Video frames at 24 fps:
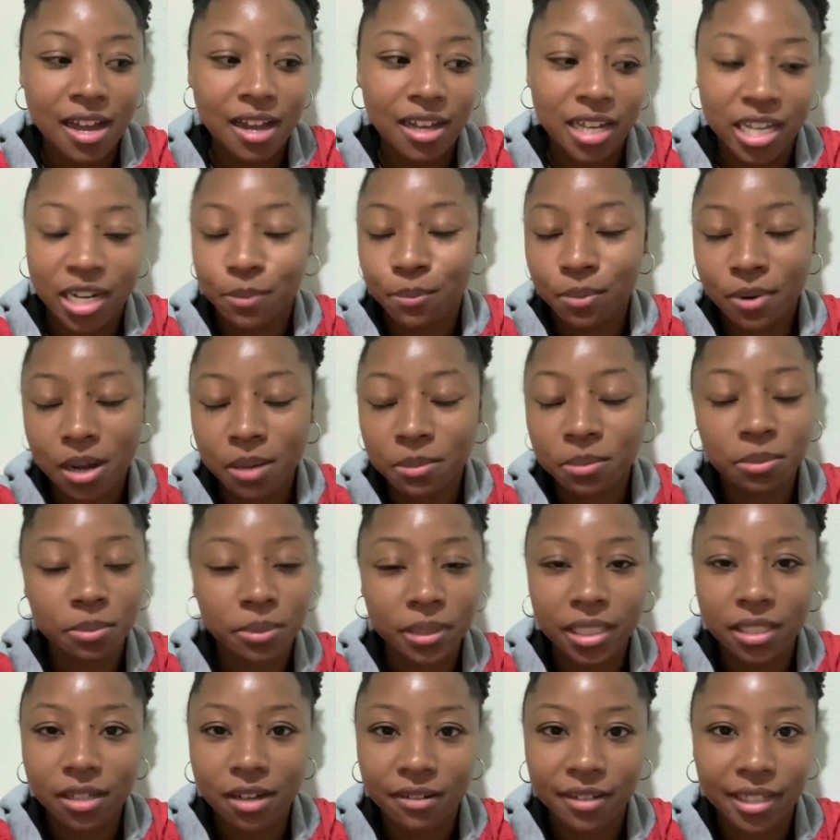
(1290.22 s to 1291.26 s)
It'll
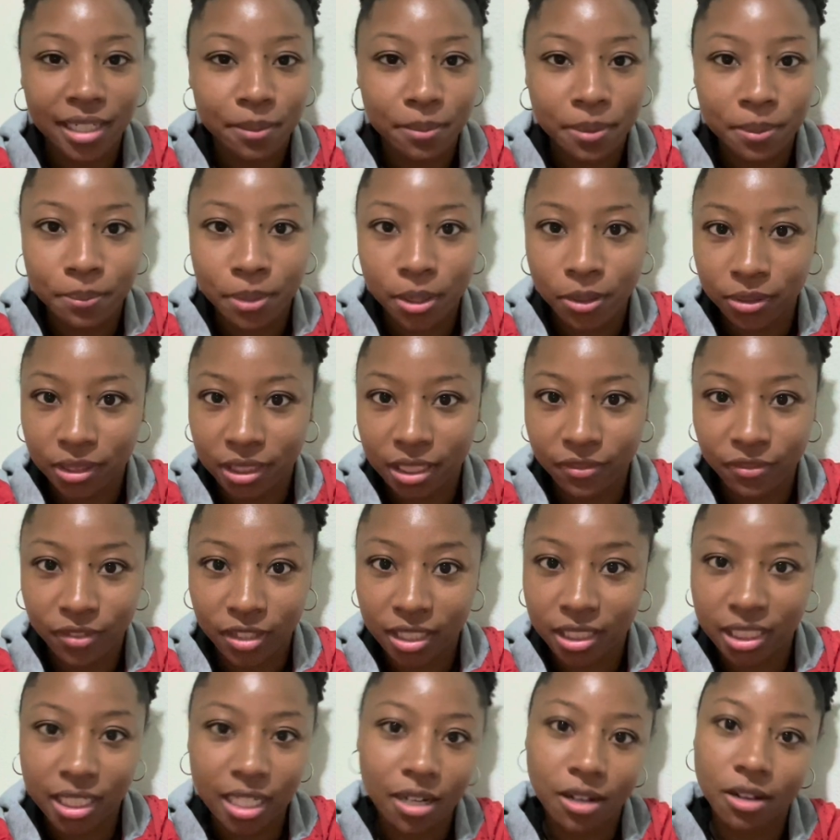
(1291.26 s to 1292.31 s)
probably already be posted for
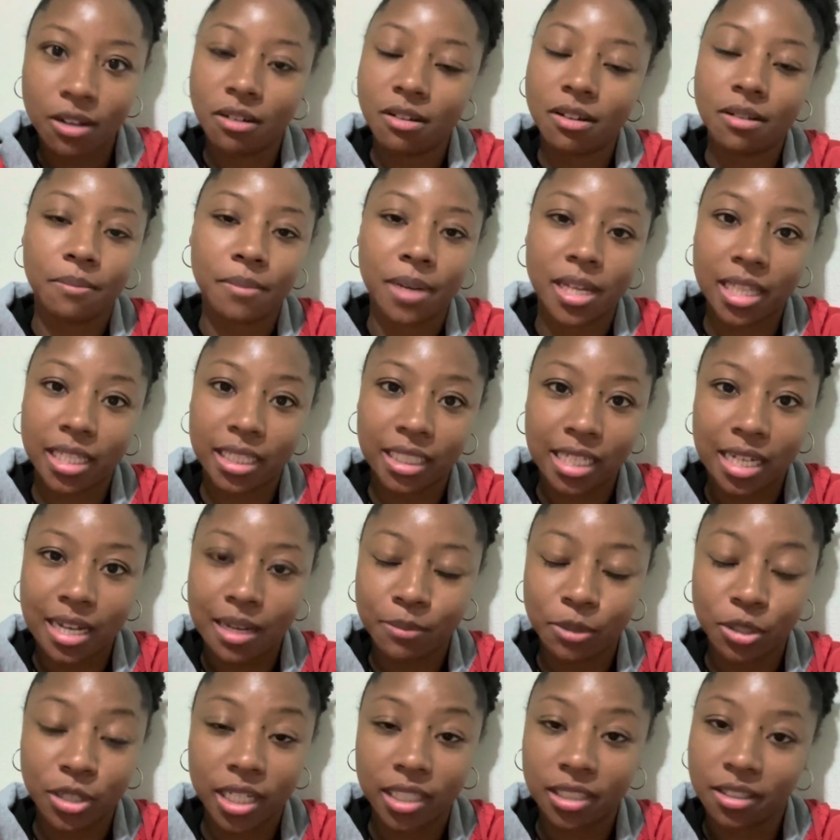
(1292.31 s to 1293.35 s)
sale by the time
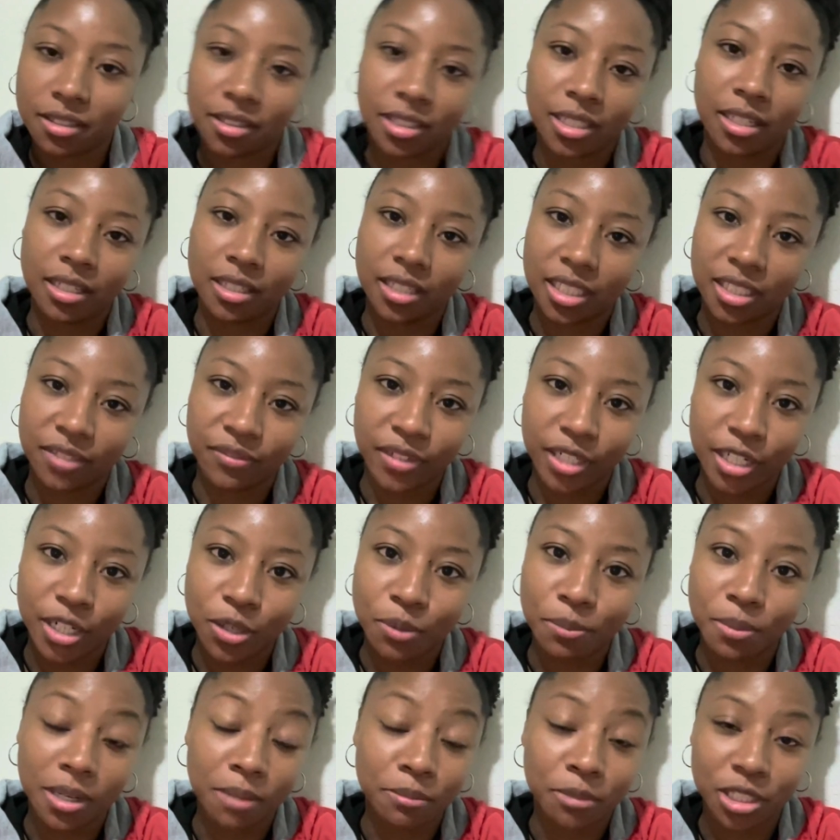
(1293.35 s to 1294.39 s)
you guys are seeing this video,
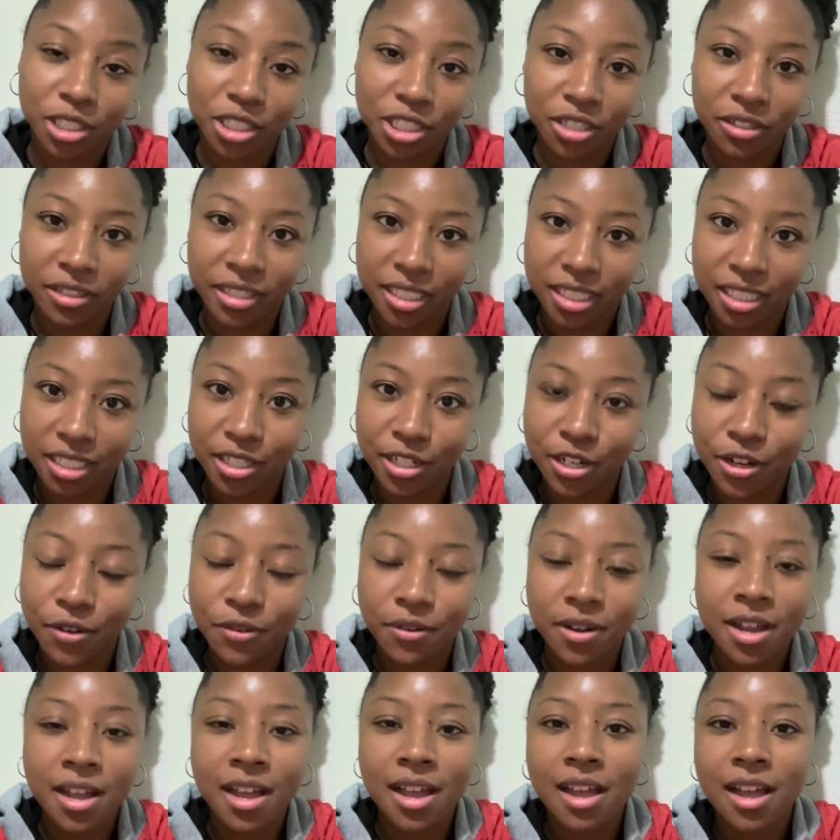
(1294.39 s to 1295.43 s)
but I'm just curious to know
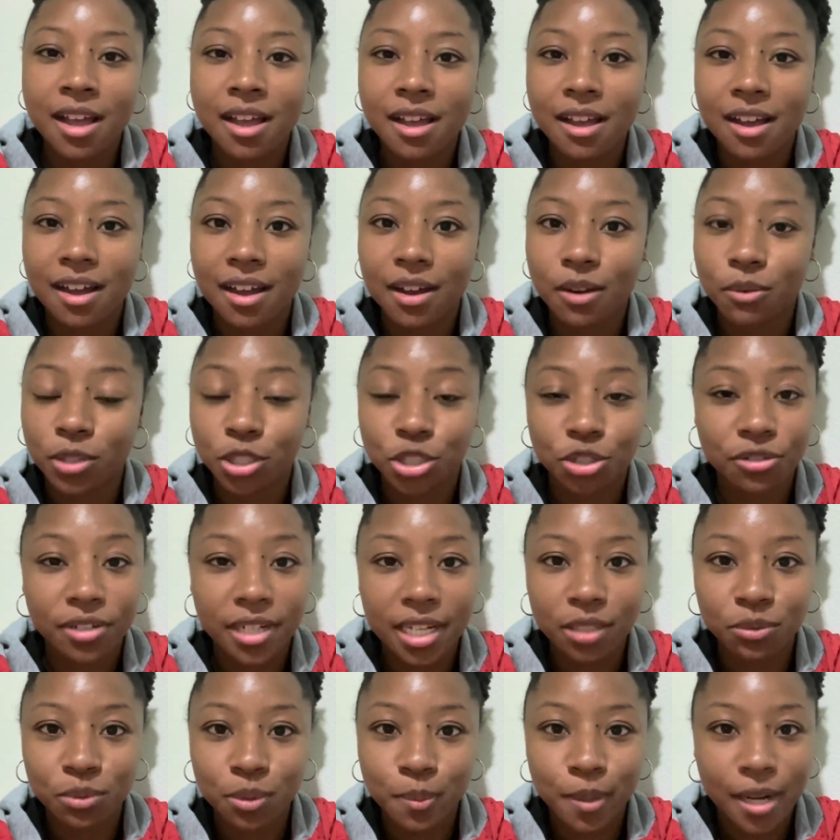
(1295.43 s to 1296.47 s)
uh, what you
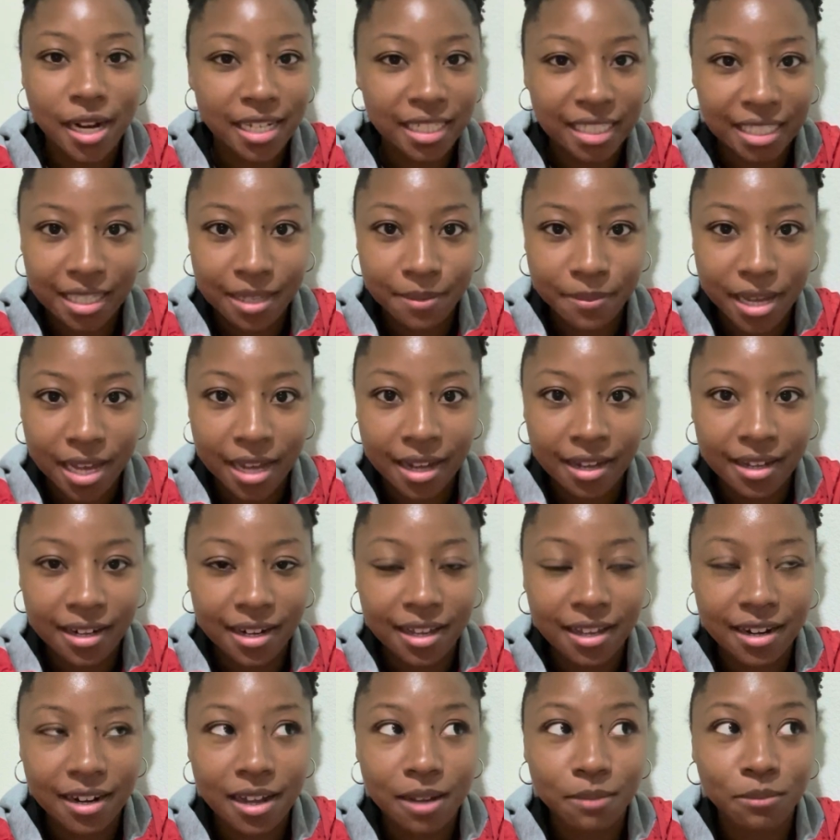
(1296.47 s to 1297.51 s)
guys would price them at,
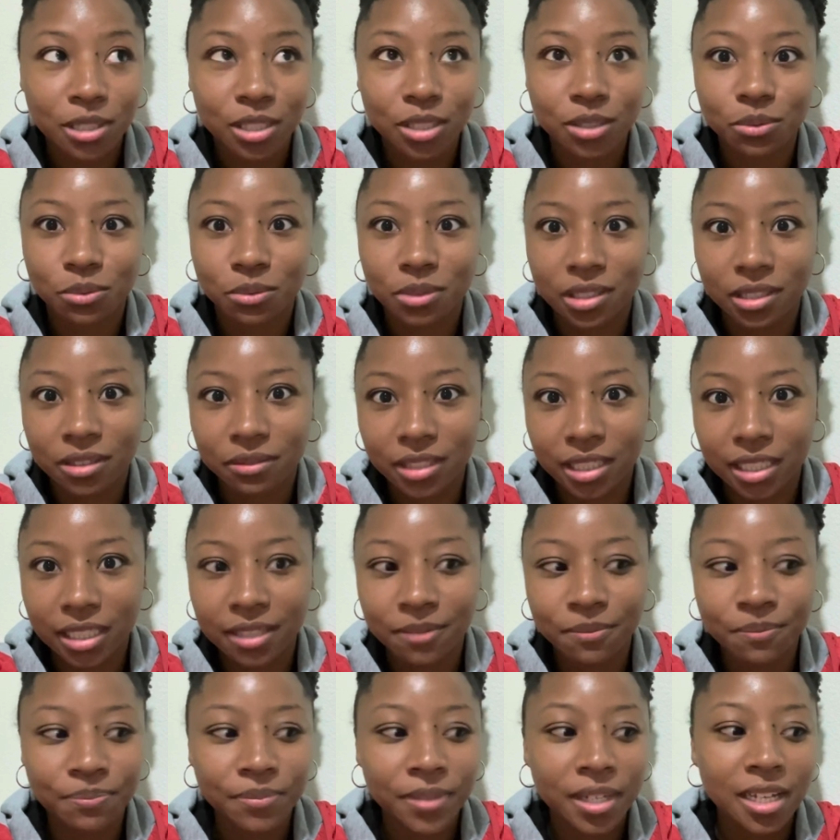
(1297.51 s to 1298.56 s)
and I'm just really, really
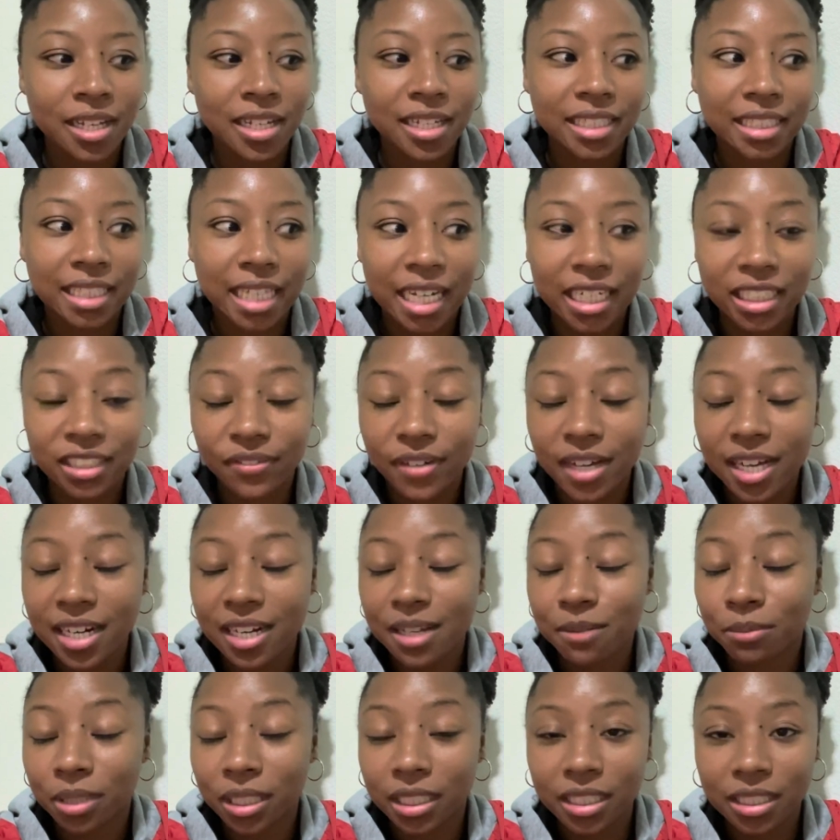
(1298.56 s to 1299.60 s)
satisfied
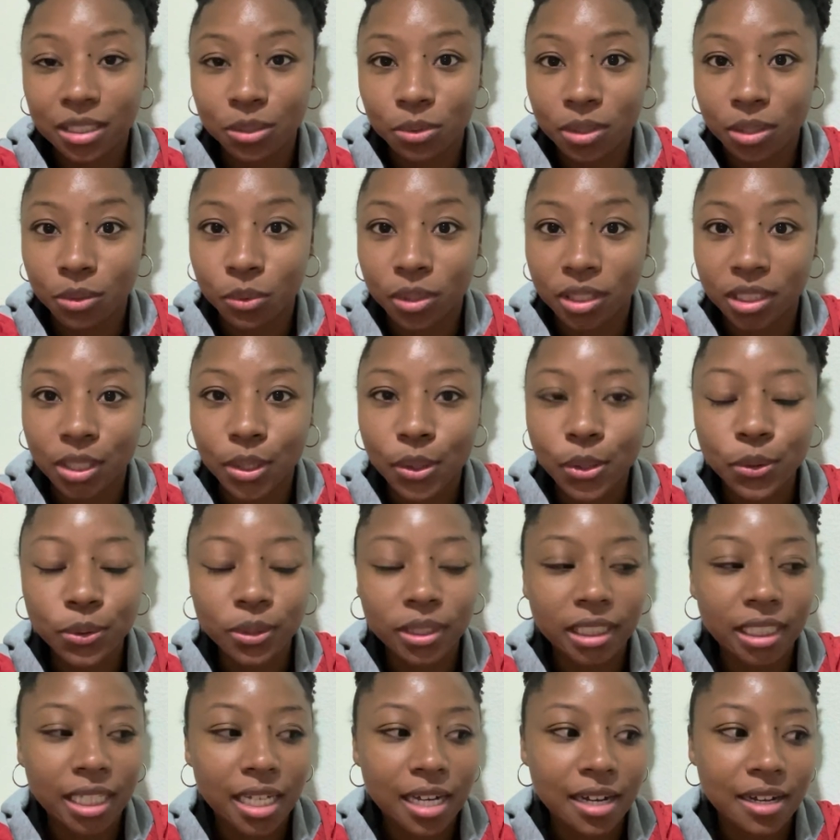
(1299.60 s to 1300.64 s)
and pleased with the
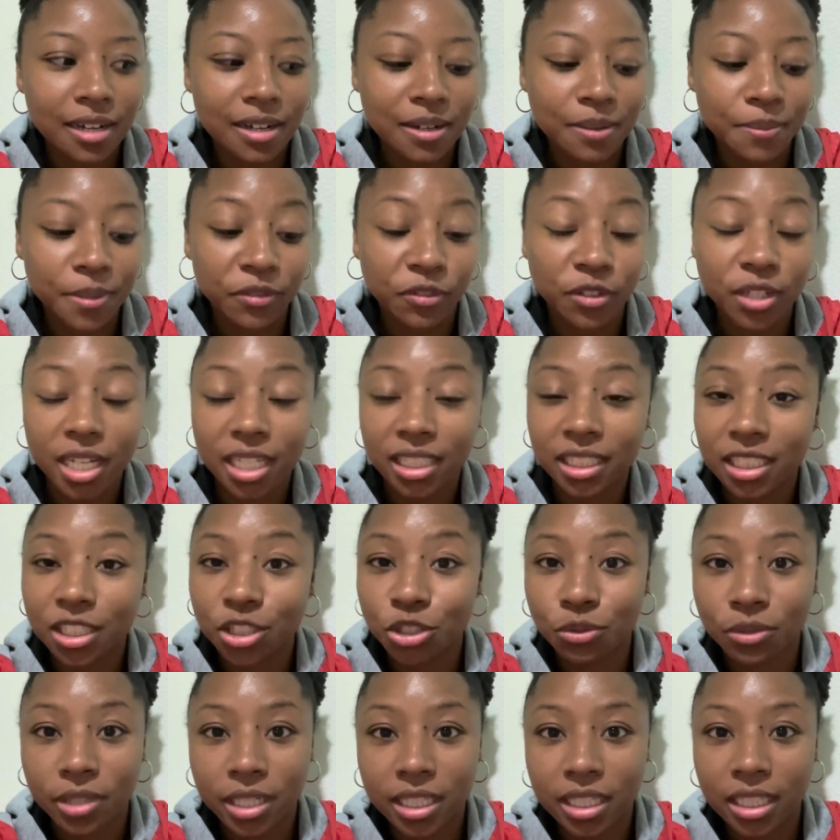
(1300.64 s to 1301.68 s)
results. Um, if you guys
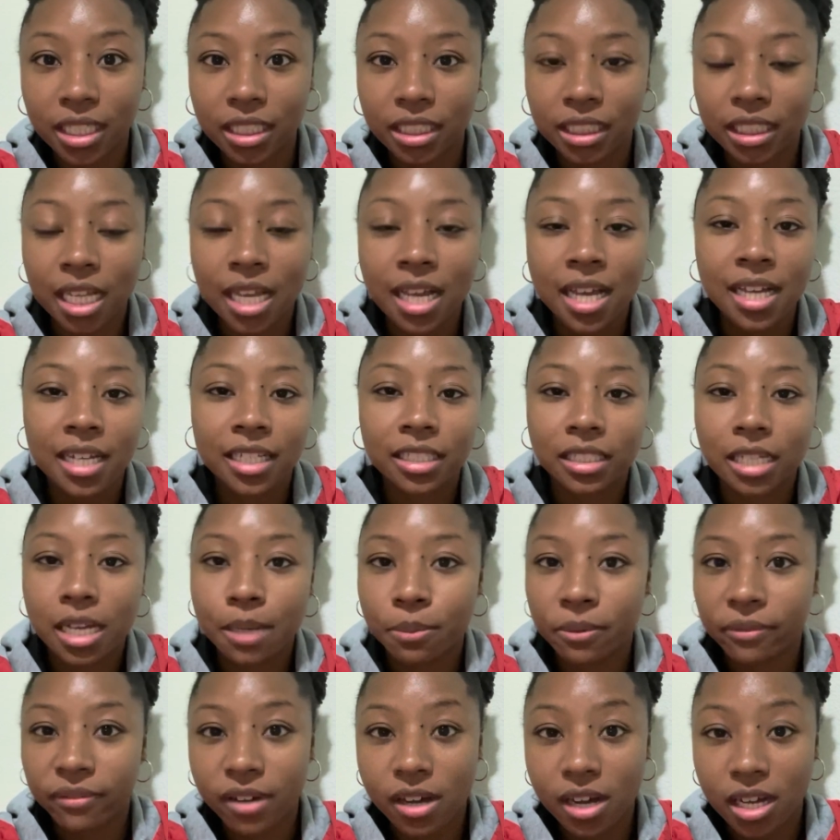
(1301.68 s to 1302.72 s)
enjoyed this type
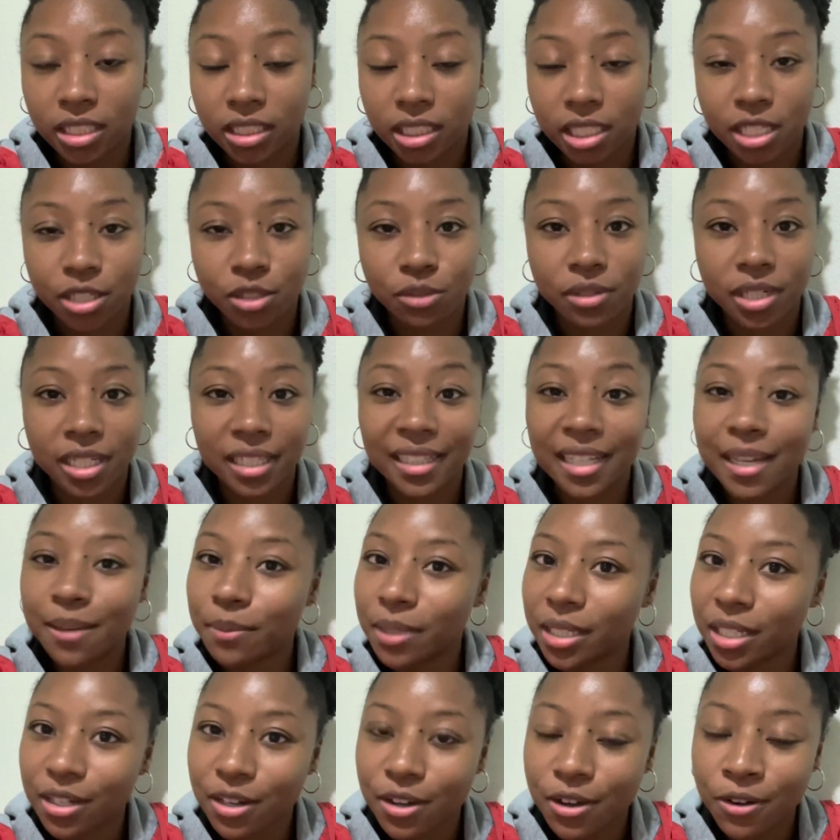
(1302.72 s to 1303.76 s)
of content, you can let me
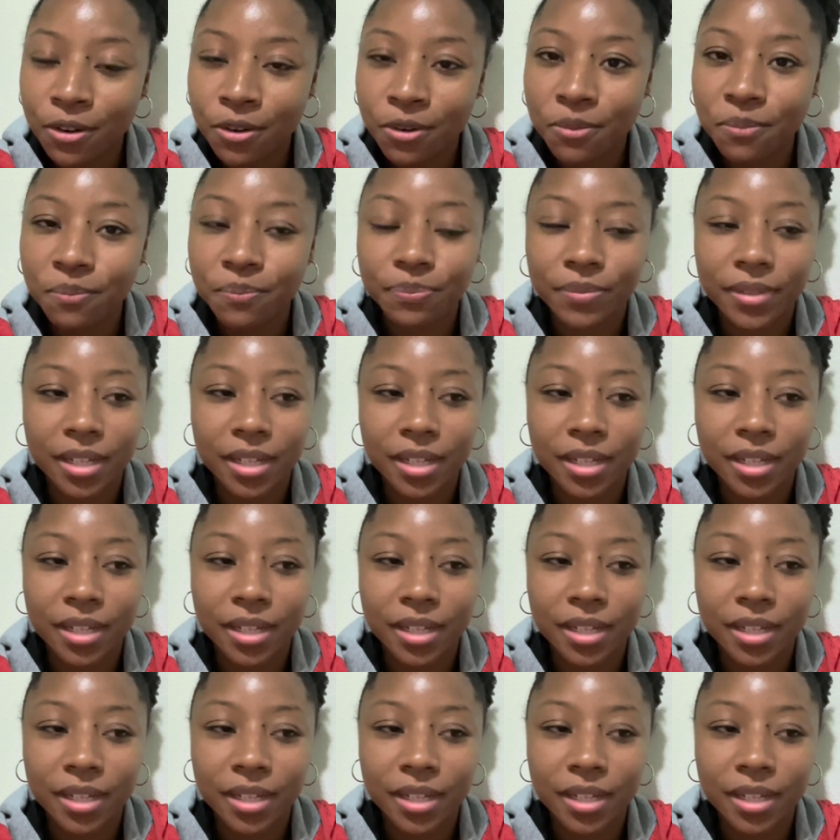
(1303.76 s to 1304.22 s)
know.